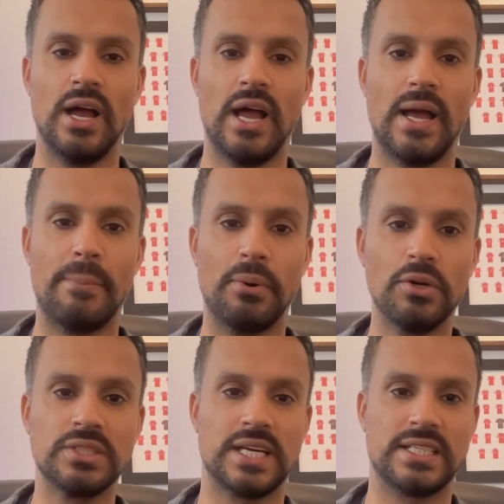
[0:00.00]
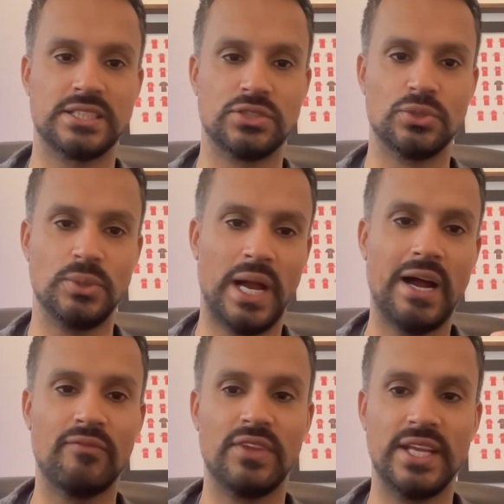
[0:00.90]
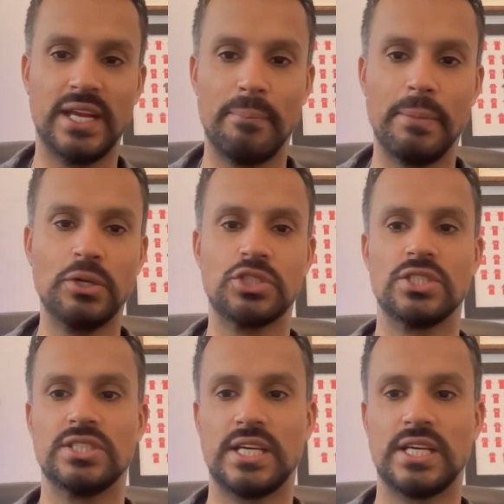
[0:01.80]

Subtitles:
podcast until you have the emotions